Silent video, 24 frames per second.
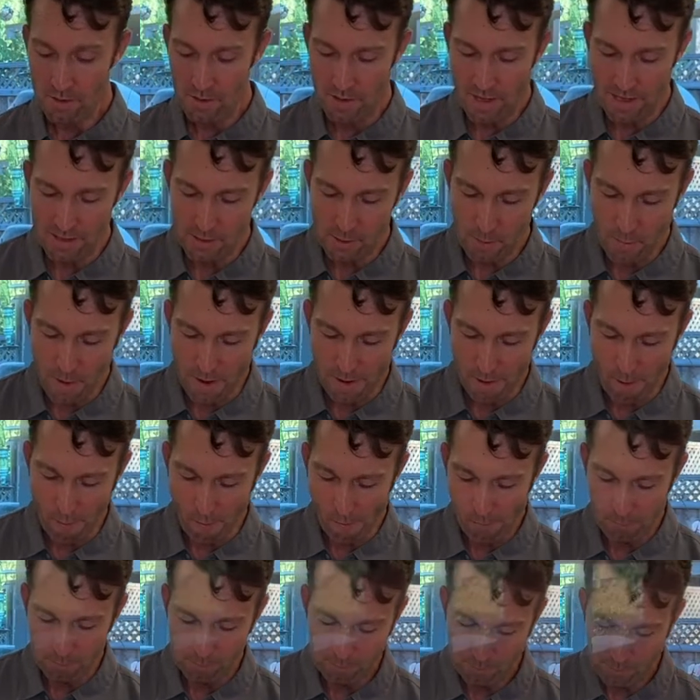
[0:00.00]
It's a nice
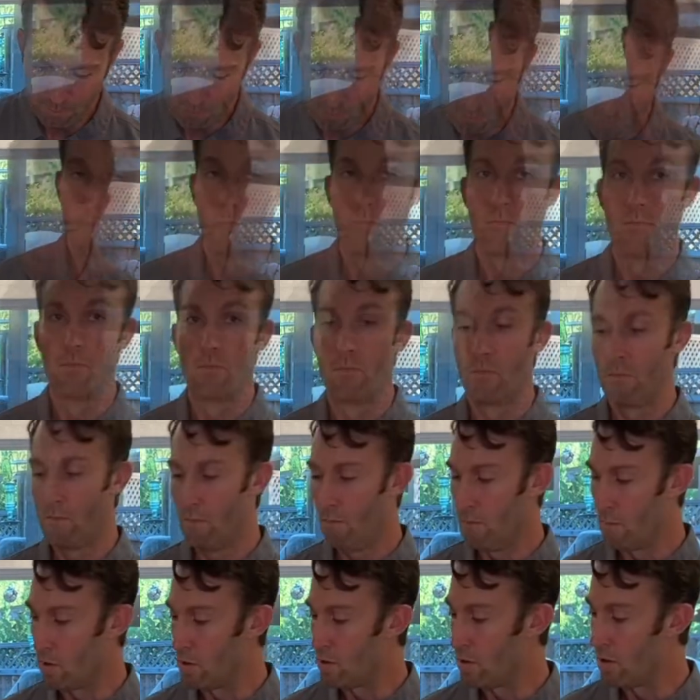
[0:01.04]
tomato.
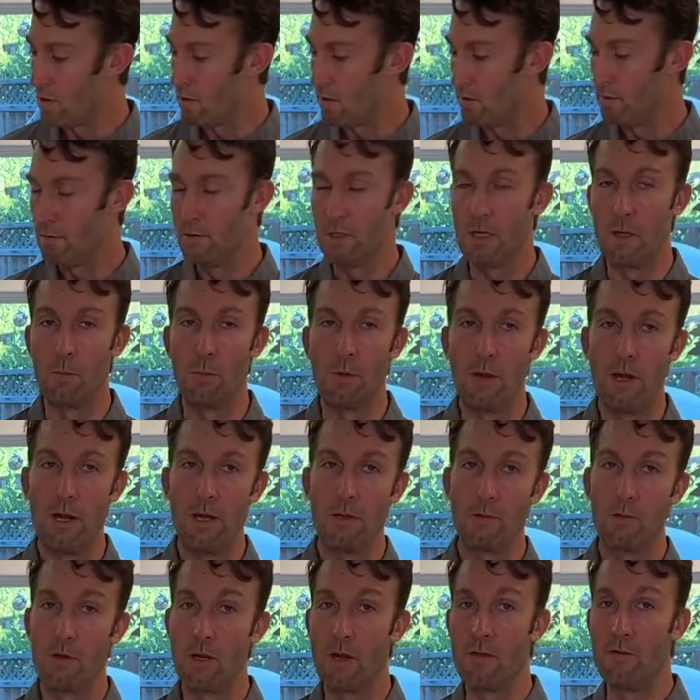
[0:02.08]
Make sure, take a
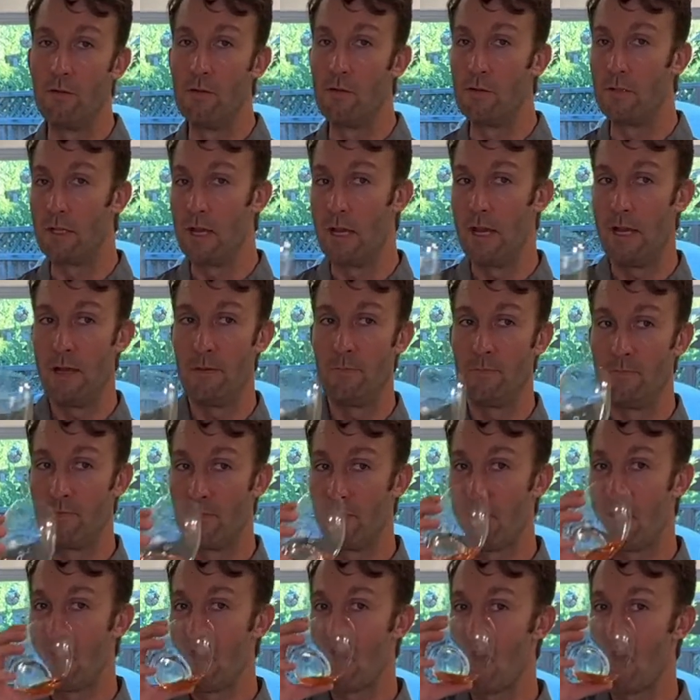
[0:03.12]
break, try the rosé.